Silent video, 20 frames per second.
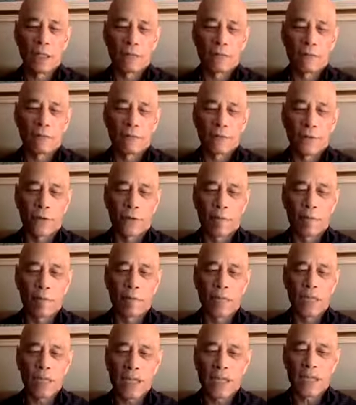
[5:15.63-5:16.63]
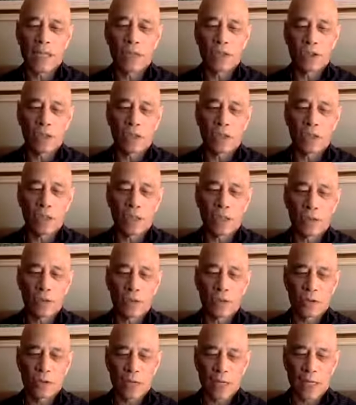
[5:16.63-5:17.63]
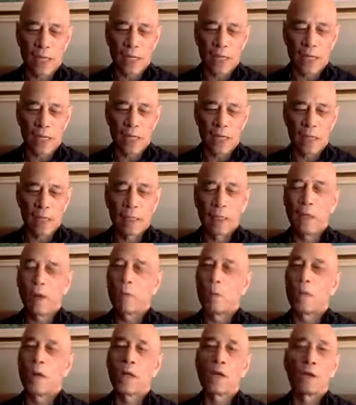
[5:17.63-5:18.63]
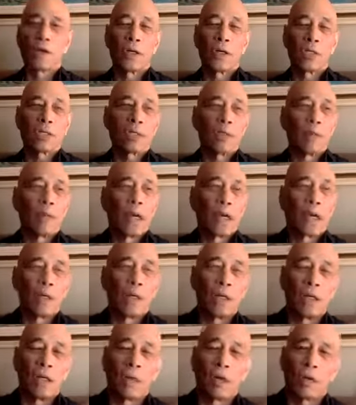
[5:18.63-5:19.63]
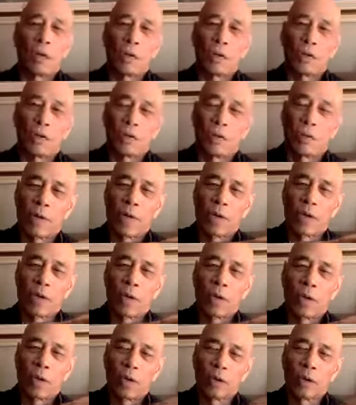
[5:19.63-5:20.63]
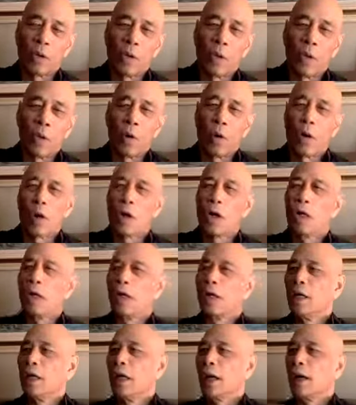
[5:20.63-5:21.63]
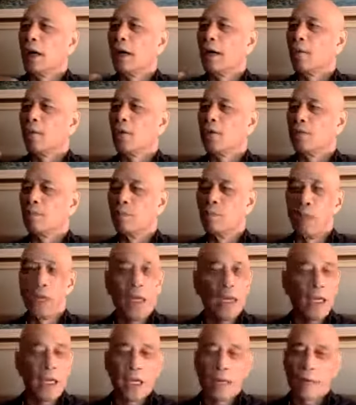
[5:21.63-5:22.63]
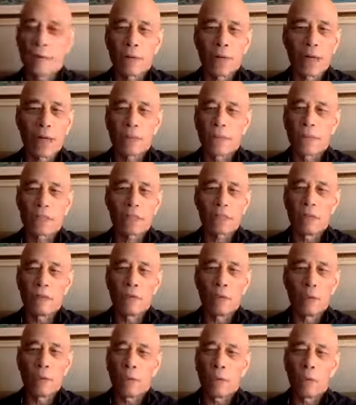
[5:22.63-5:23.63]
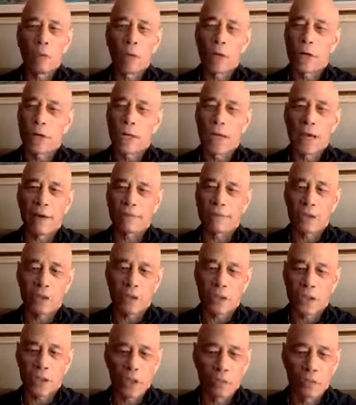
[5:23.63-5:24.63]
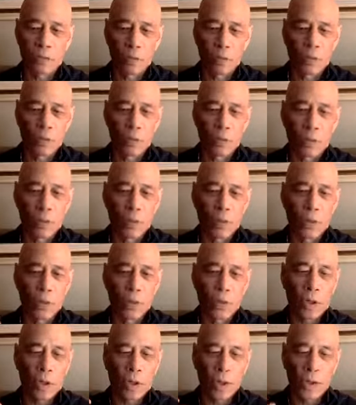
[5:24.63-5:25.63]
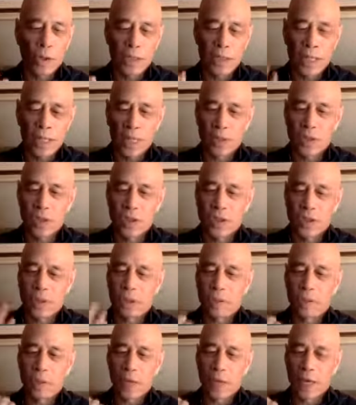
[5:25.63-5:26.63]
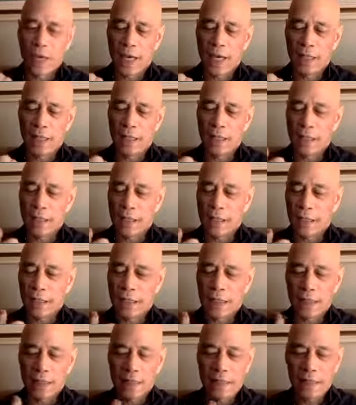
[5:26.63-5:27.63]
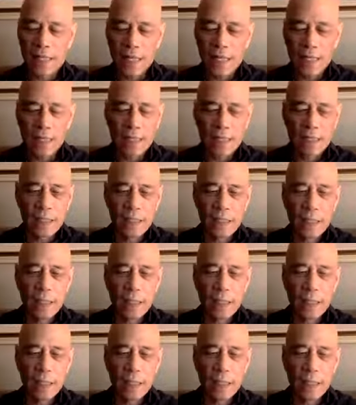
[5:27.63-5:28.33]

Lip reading: from beings on the other side, whether it's about, you know, around a world war, it was big around the Civil War and after the Civil War with all the deaths that we had in the United States.